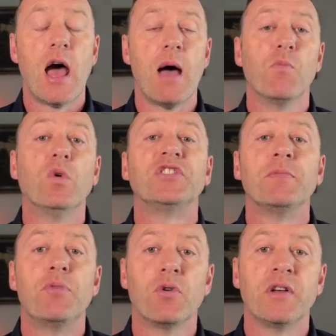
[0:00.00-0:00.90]
What's
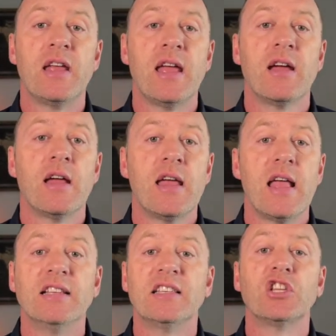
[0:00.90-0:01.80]
important here
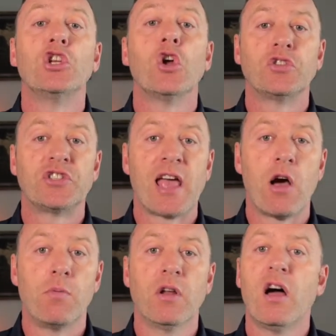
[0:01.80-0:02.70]
is it's a
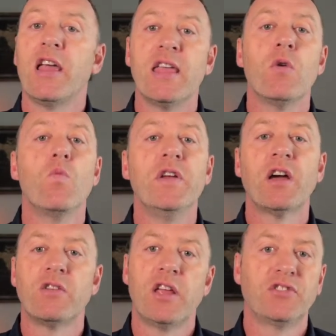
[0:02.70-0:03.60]
non-scalpel, i.e. we
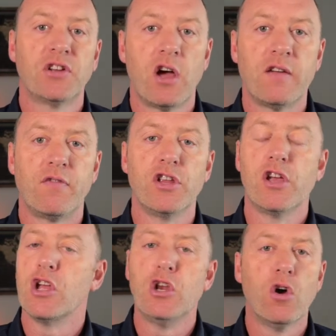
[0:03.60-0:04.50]
don't use a knife on you.
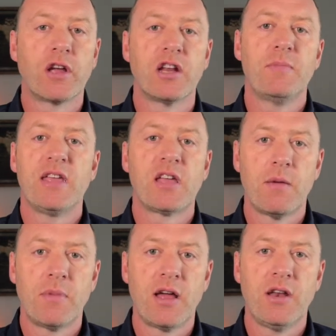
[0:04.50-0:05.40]
You're not going to be
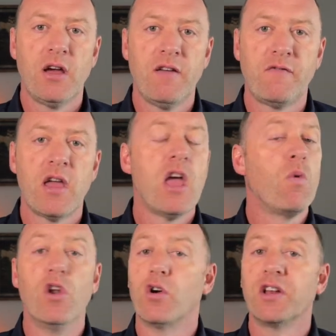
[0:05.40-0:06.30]
cut by a knife.
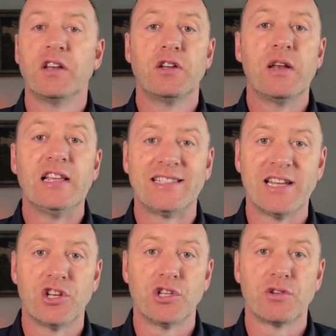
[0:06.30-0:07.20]
We're not going to do any
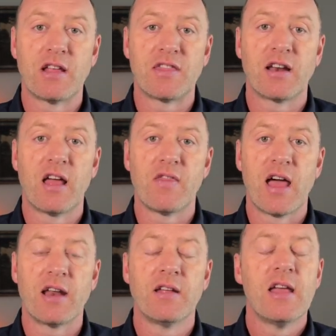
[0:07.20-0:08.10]
stitches or anything like
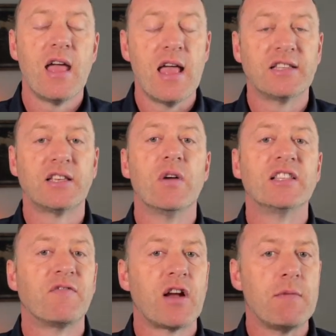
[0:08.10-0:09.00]
that. So it's
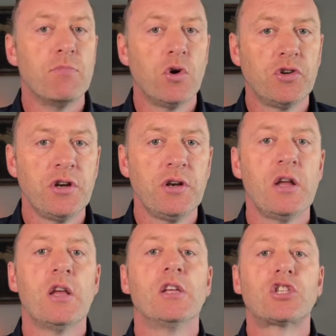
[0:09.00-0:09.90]
a very modern,
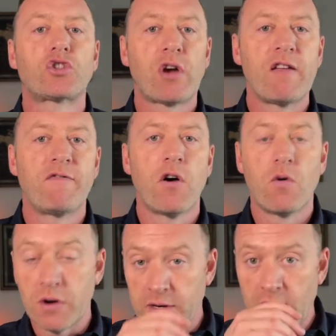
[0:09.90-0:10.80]

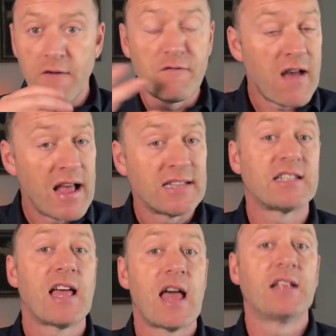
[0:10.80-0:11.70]
straightforward, fast
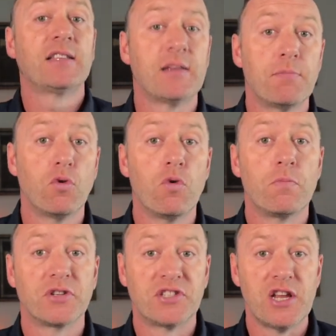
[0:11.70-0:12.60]
and simple
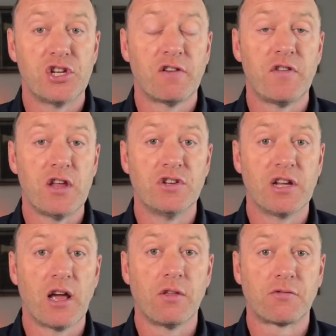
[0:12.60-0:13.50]
procedure for you to
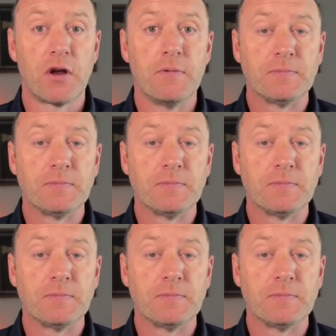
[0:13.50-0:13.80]
go through.